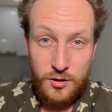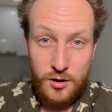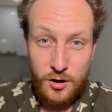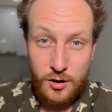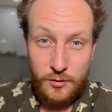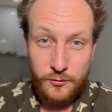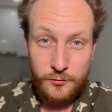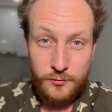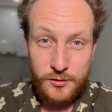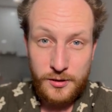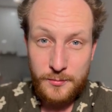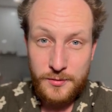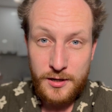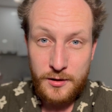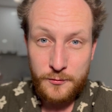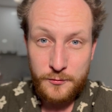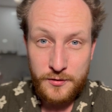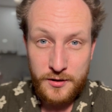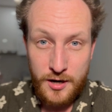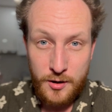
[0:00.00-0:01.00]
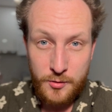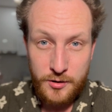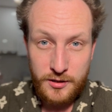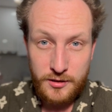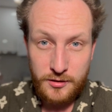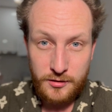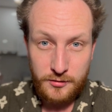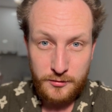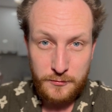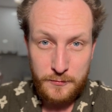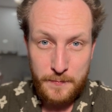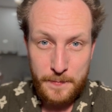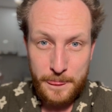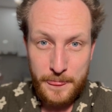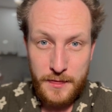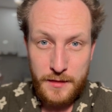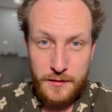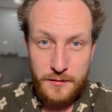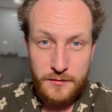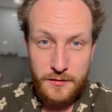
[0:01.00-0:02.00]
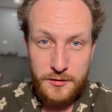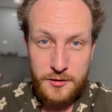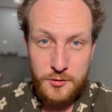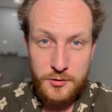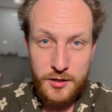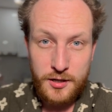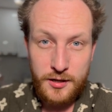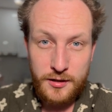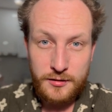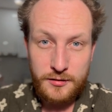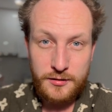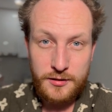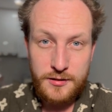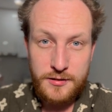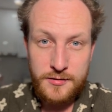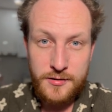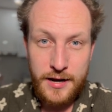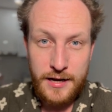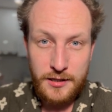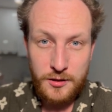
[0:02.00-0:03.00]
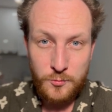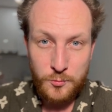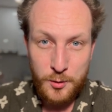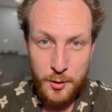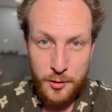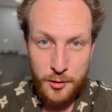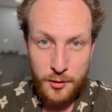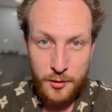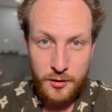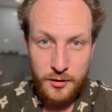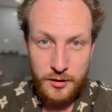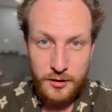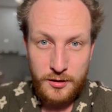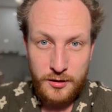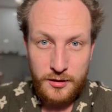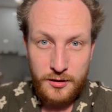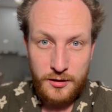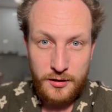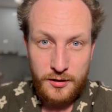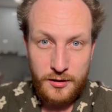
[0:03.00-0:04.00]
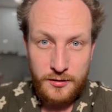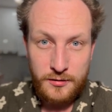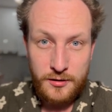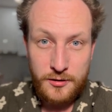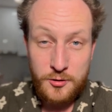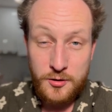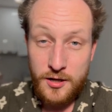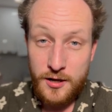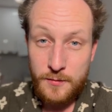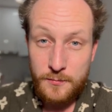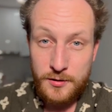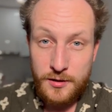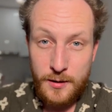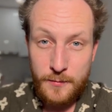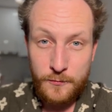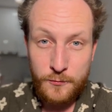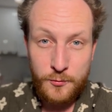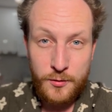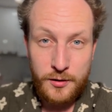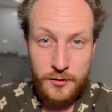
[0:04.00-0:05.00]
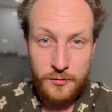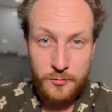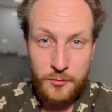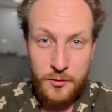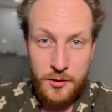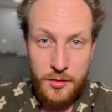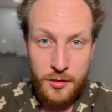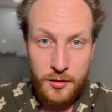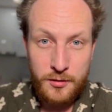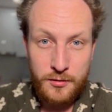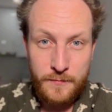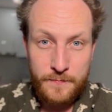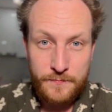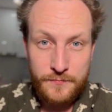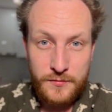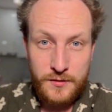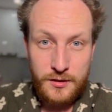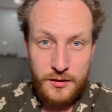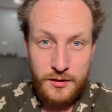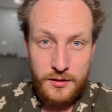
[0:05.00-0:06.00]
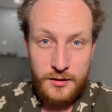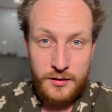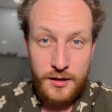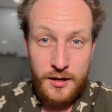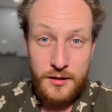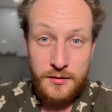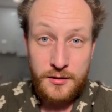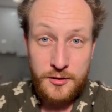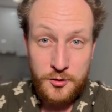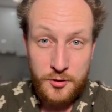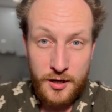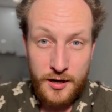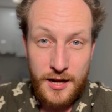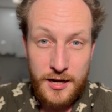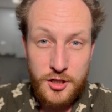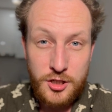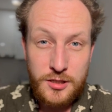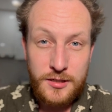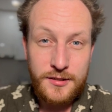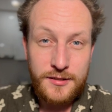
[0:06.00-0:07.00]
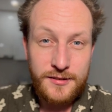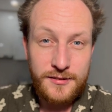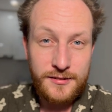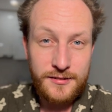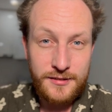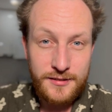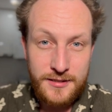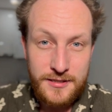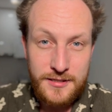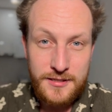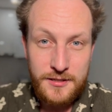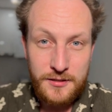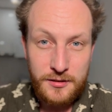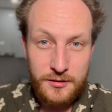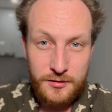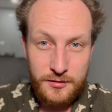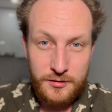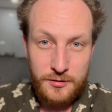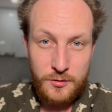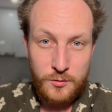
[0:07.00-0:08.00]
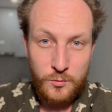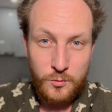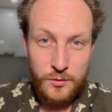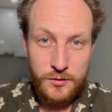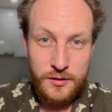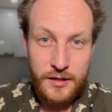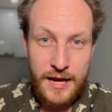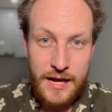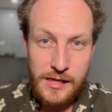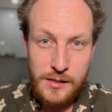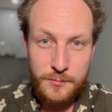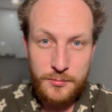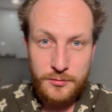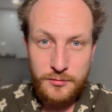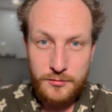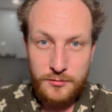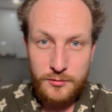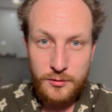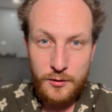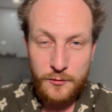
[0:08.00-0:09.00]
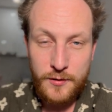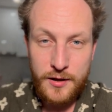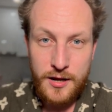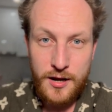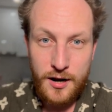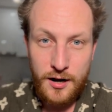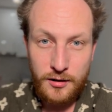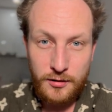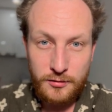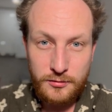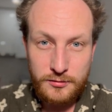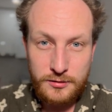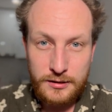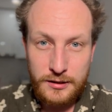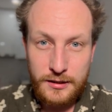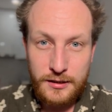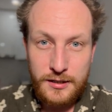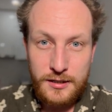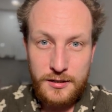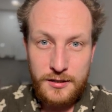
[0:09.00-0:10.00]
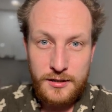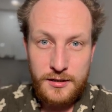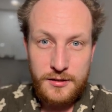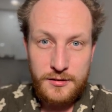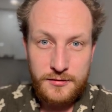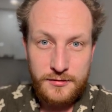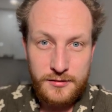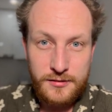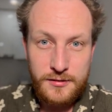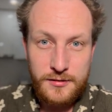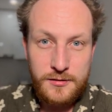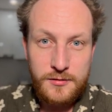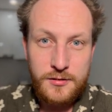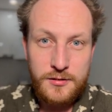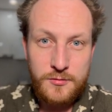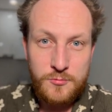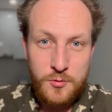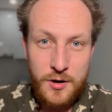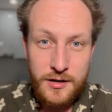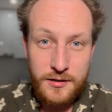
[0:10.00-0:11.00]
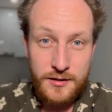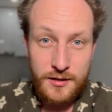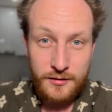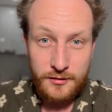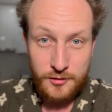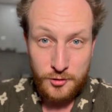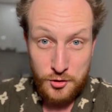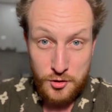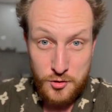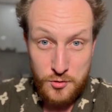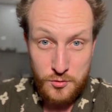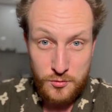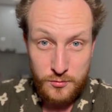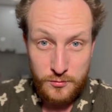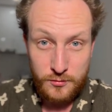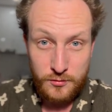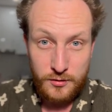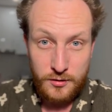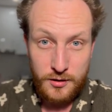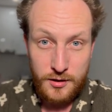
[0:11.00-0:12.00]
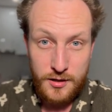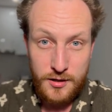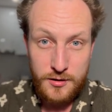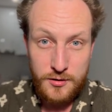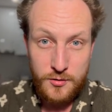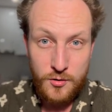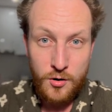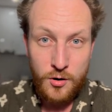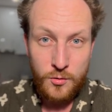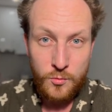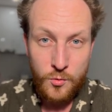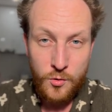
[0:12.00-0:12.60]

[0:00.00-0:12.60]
of some kind of character that you can interact with, that you can become friends with, and that you can actually see with the help of AR, see right next to you in your